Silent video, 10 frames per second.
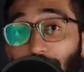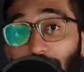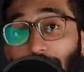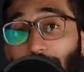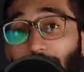
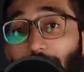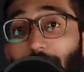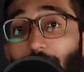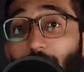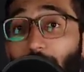Rashid and
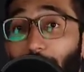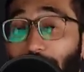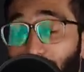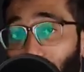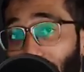Nadira are
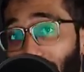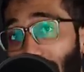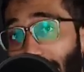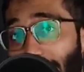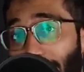blessed with a
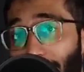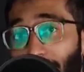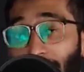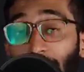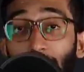child.
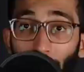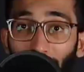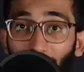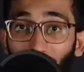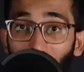
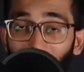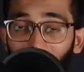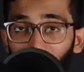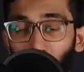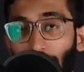Muhammad Khan
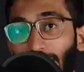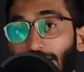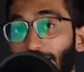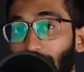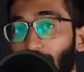decides to marry
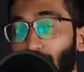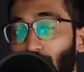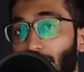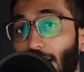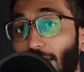his younger
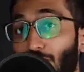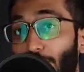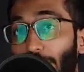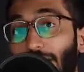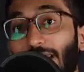daughter and
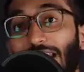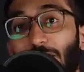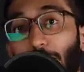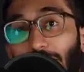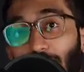to bear the
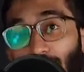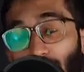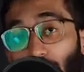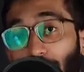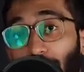
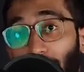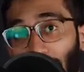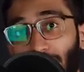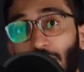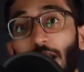expenses of
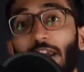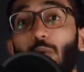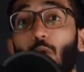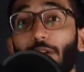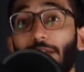which
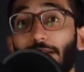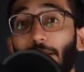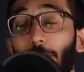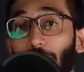he wanted